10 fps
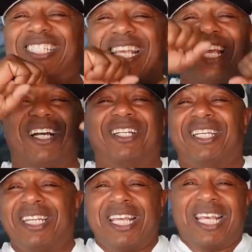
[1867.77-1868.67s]
cell
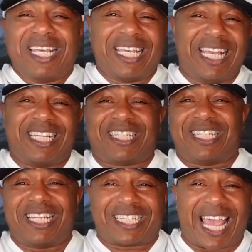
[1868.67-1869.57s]
and
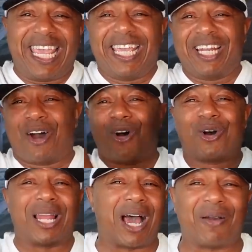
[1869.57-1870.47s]
incense hanging
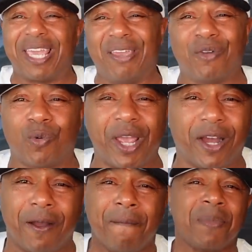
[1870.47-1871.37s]
all out
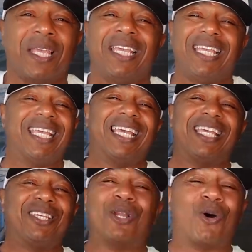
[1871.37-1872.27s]
everywhere.
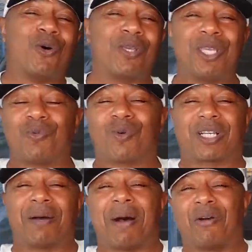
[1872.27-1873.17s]
You know, he would
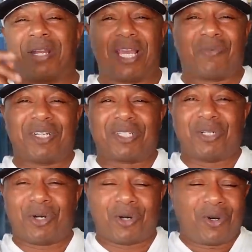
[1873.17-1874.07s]
come out there with his
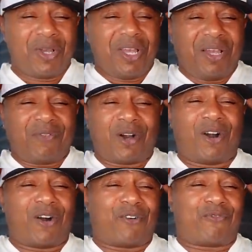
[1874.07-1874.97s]
little
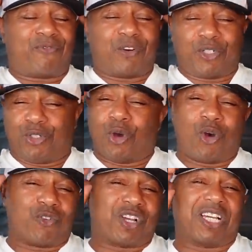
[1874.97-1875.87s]
uh,
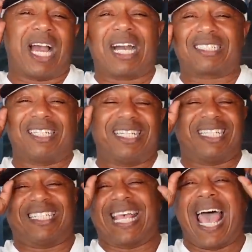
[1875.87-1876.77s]
fedora cocked to the
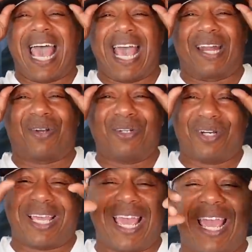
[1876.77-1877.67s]
side or
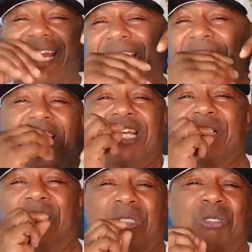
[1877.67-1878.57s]
little head and
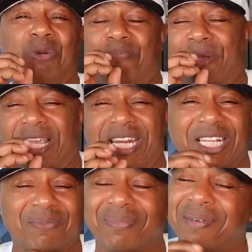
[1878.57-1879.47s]
little toothpick in
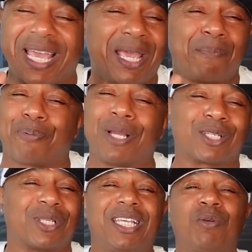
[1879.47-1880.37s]
his man.
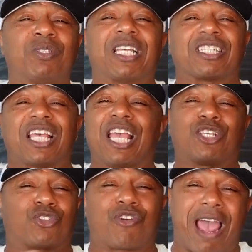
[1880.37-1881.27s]
Prince, he was just an
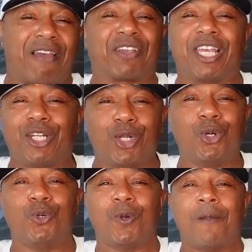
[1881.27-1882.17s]
extravagant
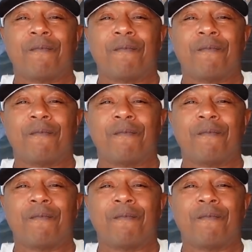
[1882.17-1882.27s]
dude,